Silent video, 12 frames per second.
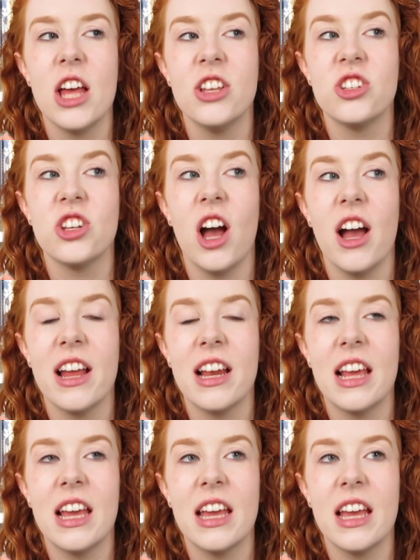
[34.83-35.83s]

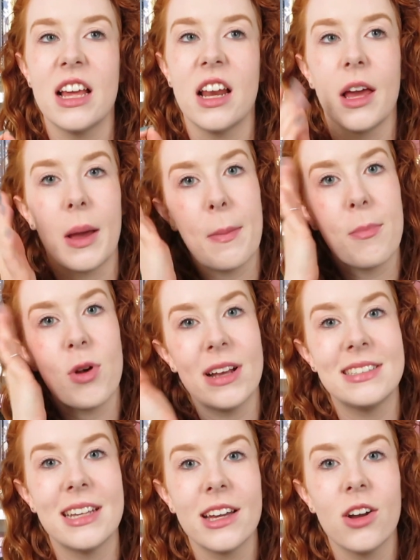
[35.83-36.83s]
entirely like
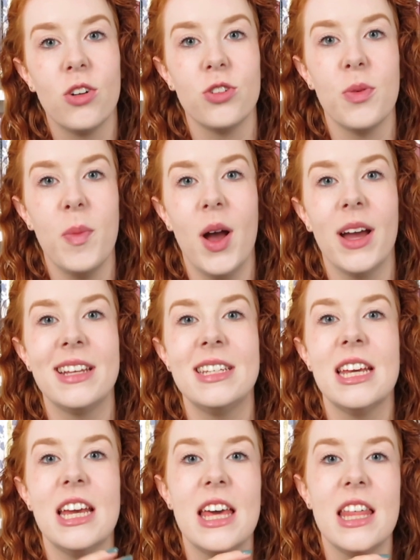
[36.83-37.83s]
pressing on your mind.
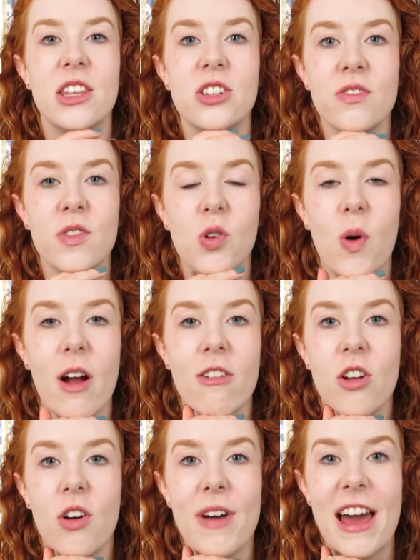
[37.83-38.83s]
They don't require
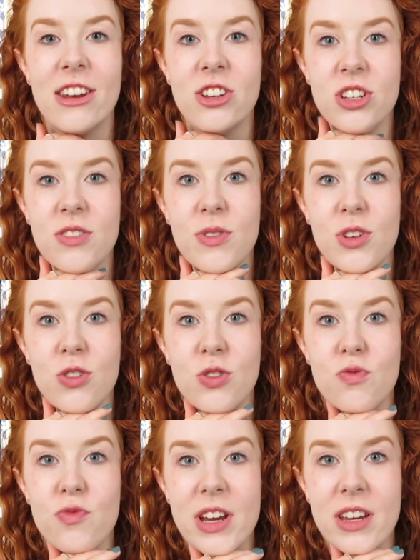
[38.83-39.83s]
a lot of energy for you
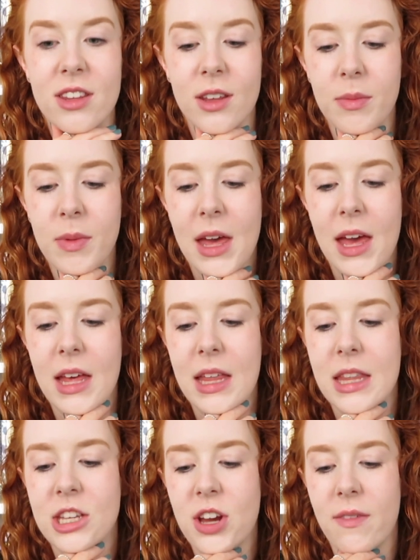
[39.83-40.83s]
to read them.
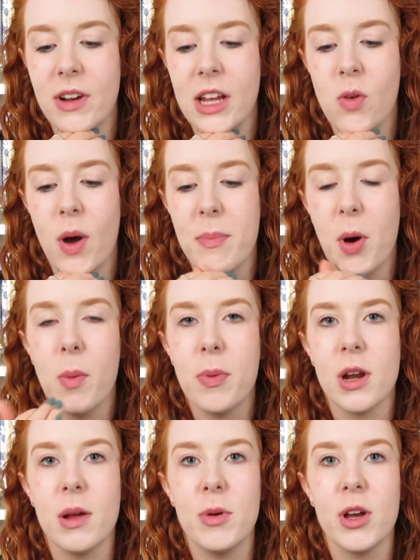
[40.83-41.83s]
They're generally quite
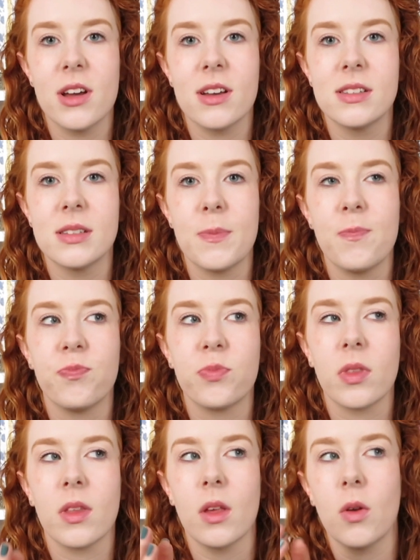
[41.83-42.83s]
popular books
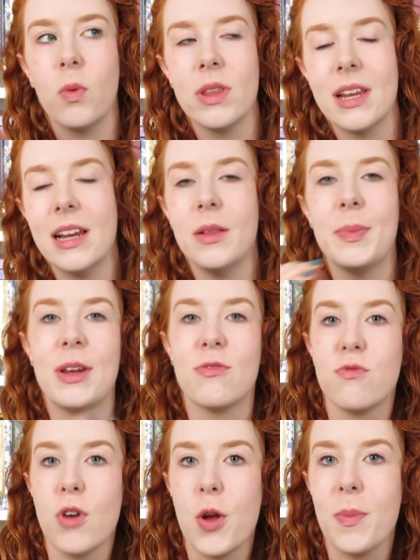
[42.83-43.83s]
with a little bit
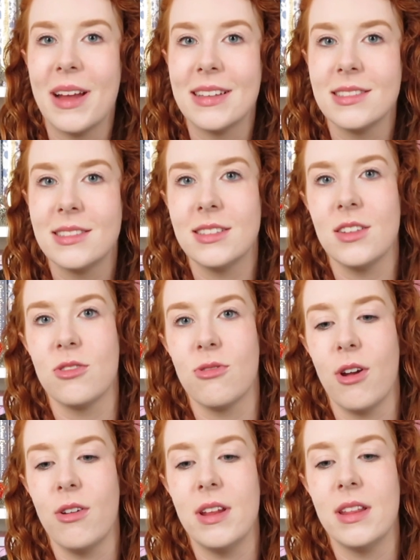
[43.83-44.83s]
of romance
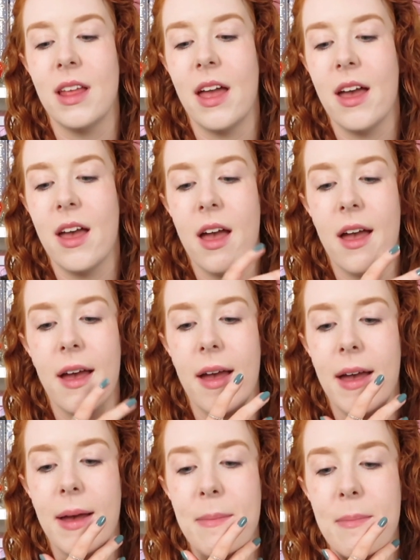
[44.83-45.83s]
thrown in there.
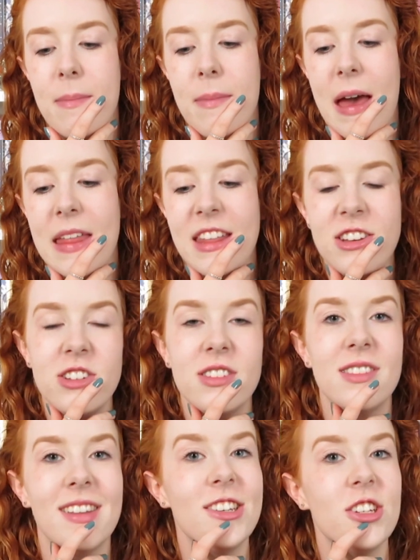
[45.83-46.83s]
And they're
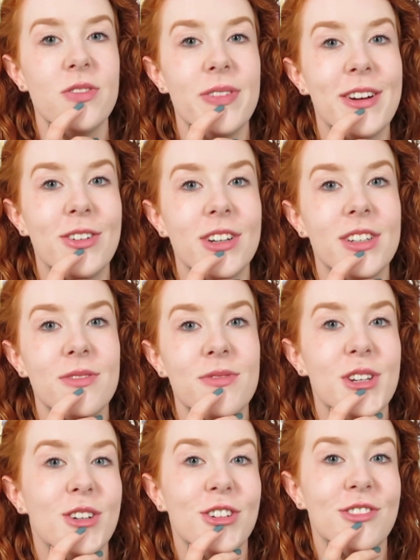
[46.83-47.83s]
just feel good
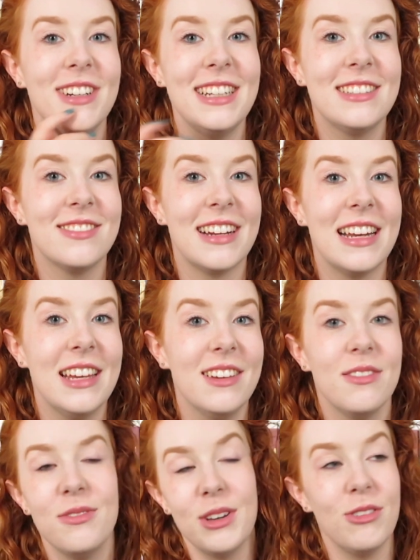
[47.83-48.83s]
reads, really.
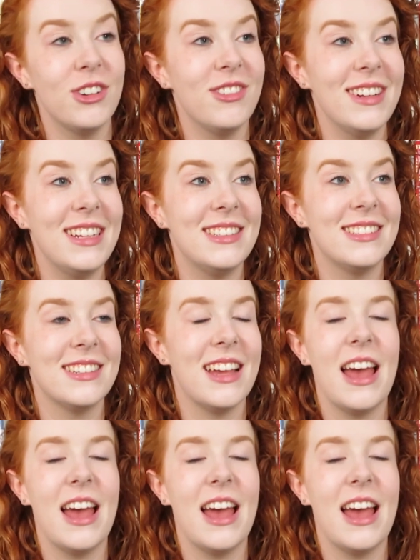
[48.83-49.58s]
Feel good reads.